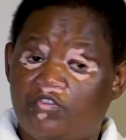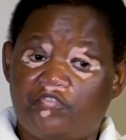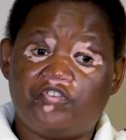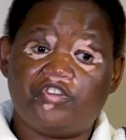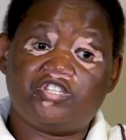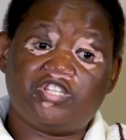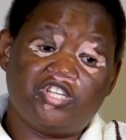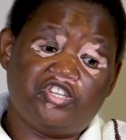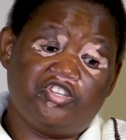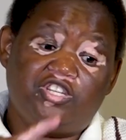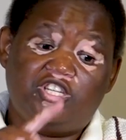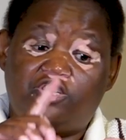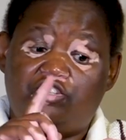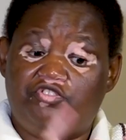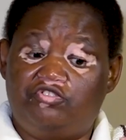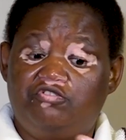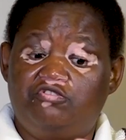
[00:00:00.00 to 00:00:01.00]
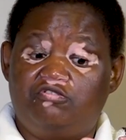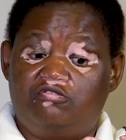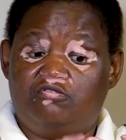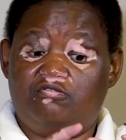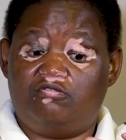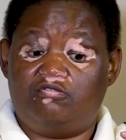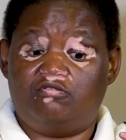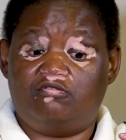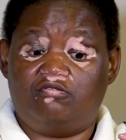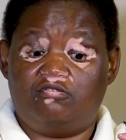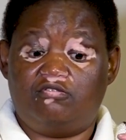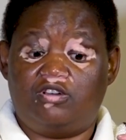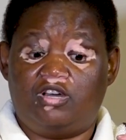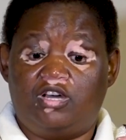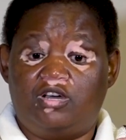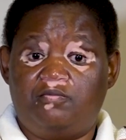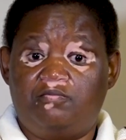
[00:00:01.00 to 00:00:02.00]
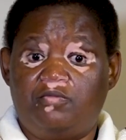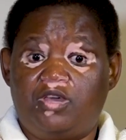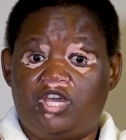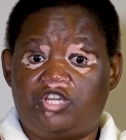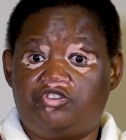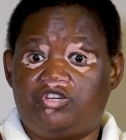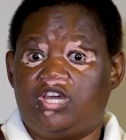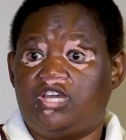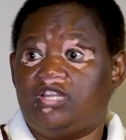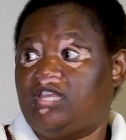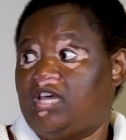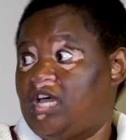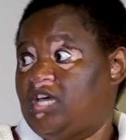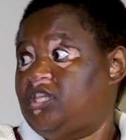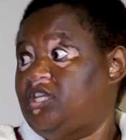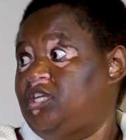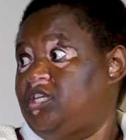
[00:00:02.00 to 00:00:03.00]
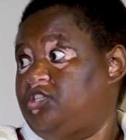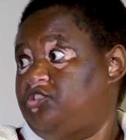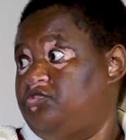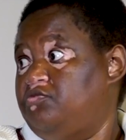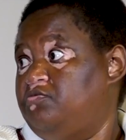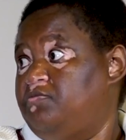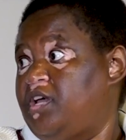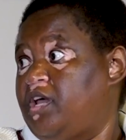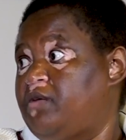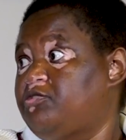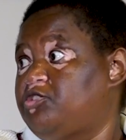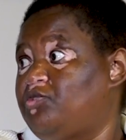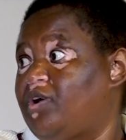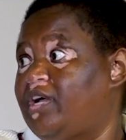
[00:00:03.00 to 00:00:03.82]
The first thing, you need to educate the athlete to be able